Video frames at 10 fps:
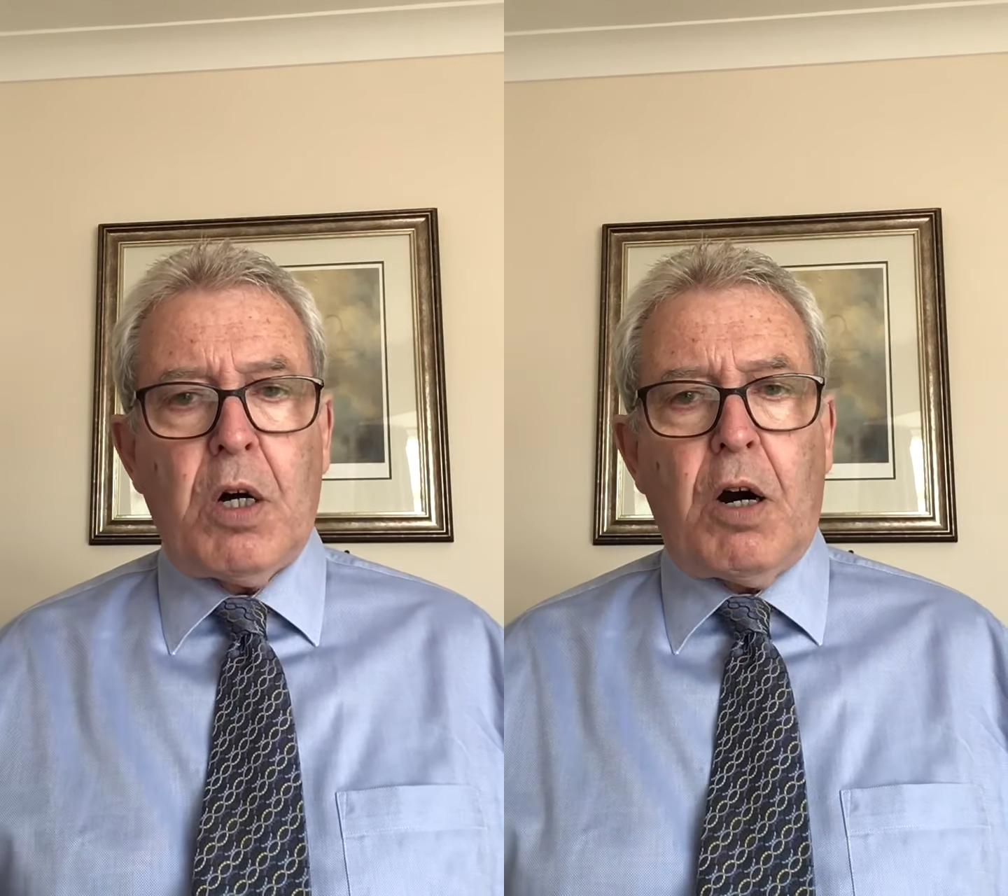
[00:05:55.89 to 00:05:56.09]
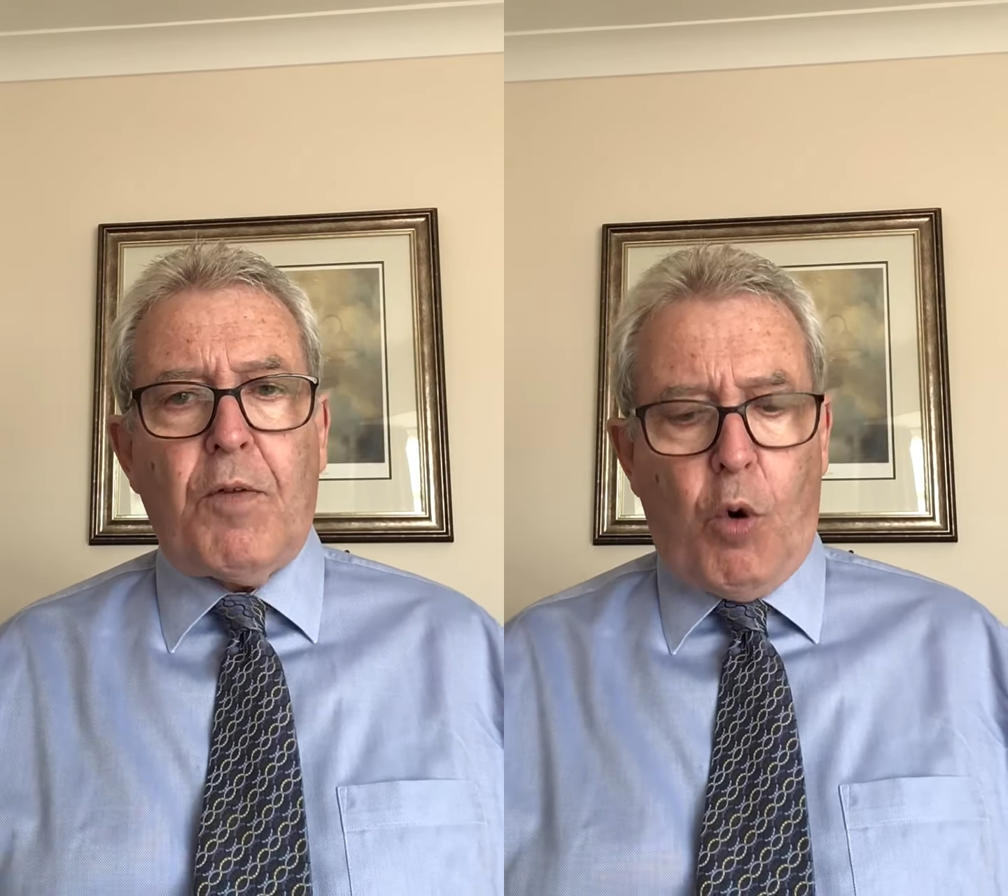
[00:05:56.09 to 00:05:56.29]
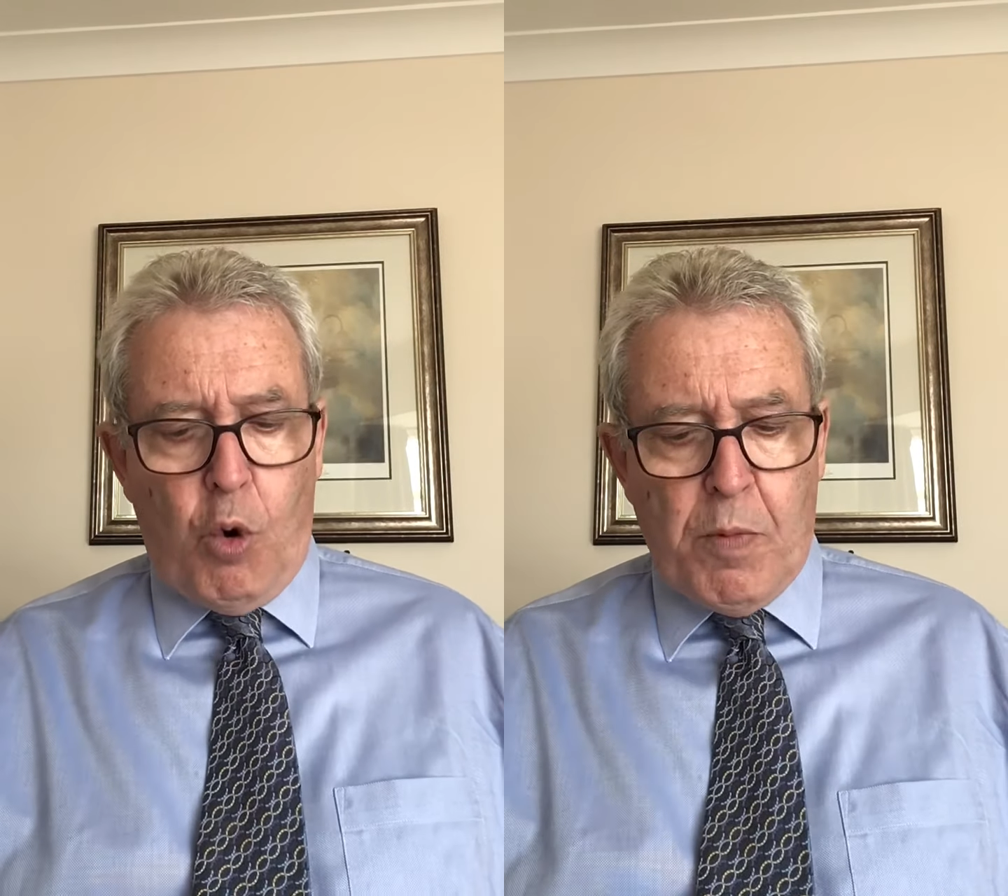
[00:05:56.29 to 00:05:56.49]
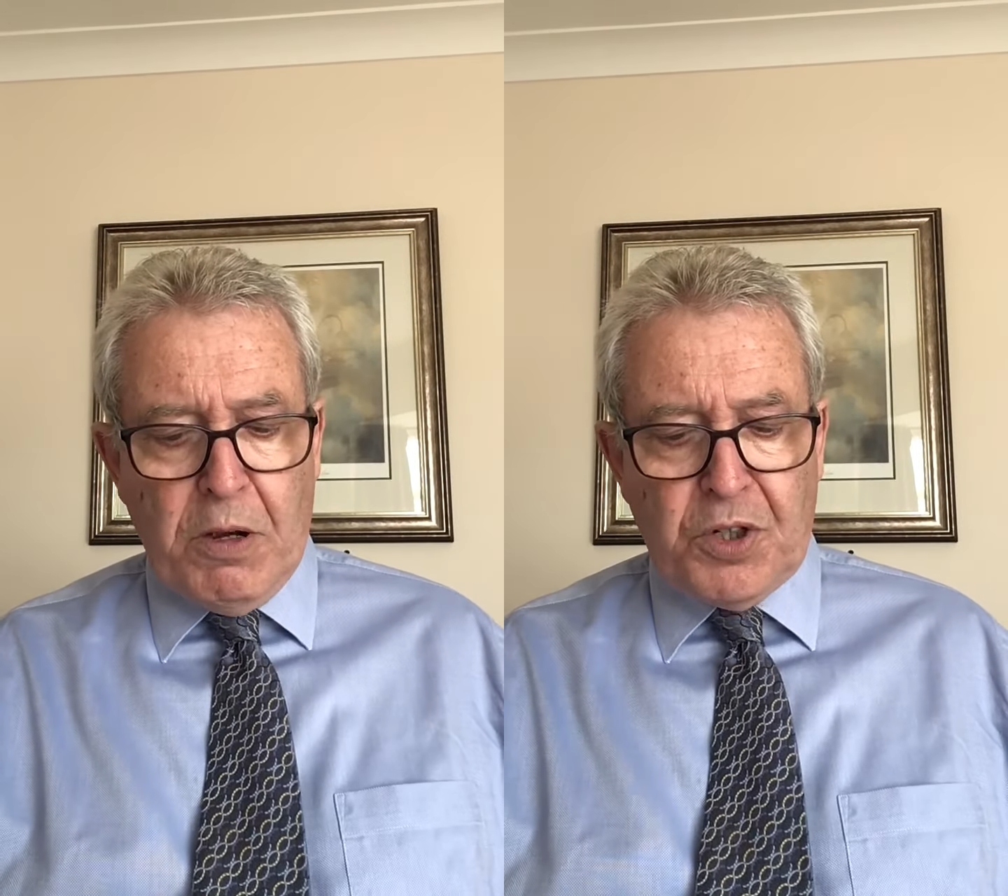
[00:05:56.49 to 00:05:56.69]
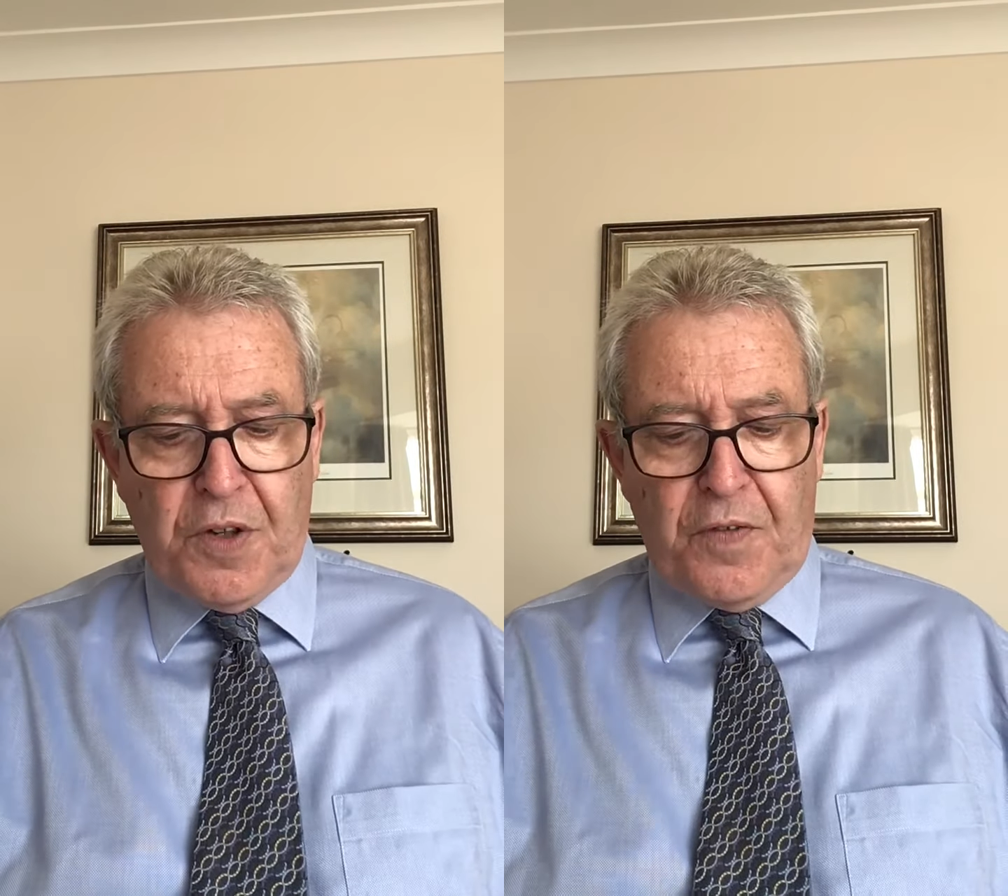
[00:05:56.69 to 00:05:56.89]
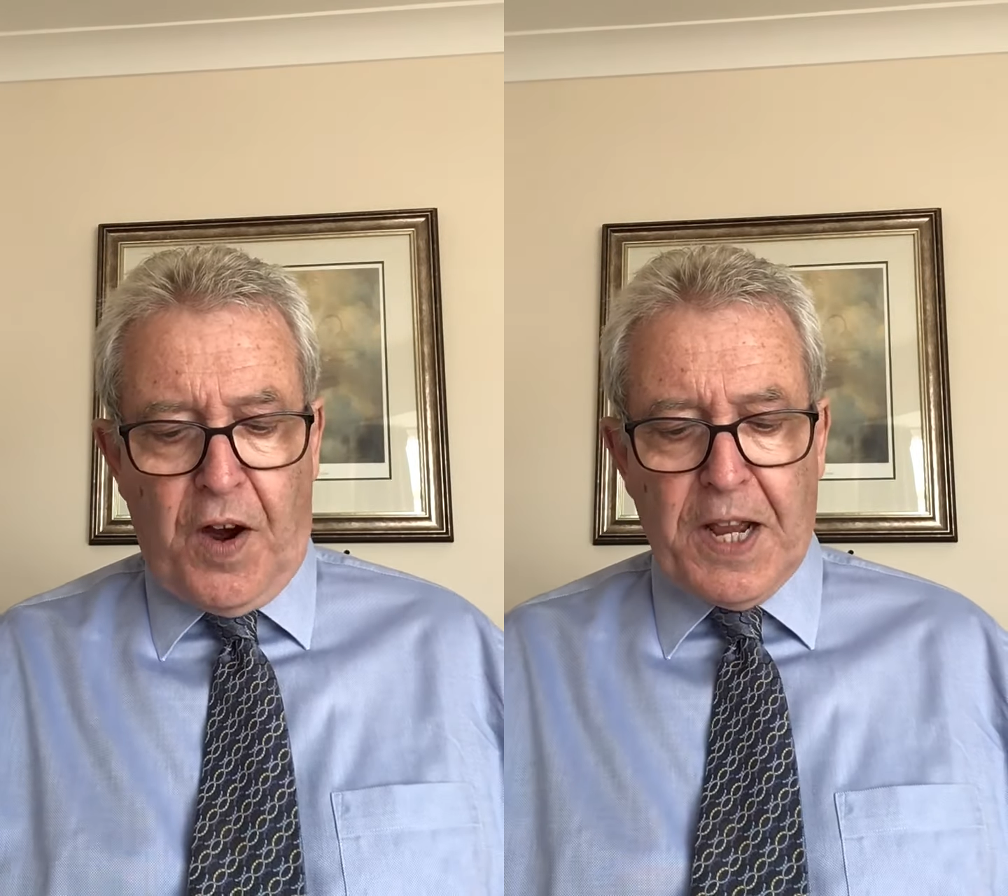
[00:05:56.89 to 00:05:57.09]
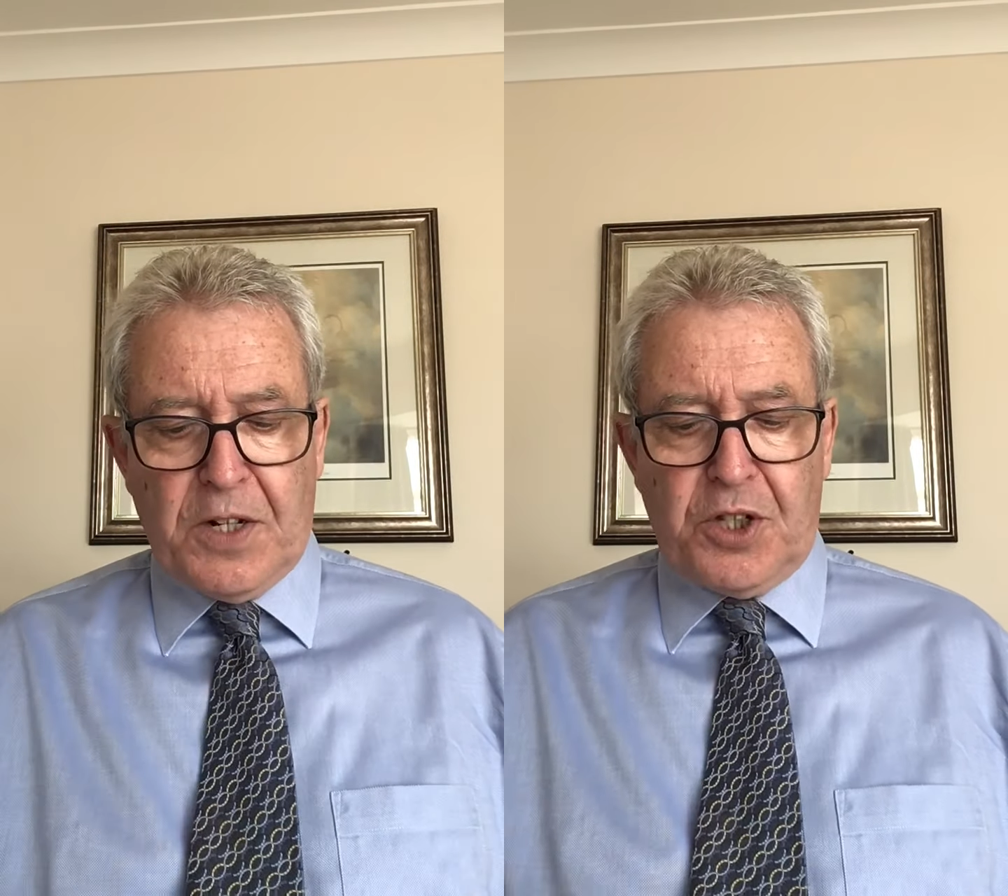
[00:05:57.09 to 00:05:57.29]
of almost defiance,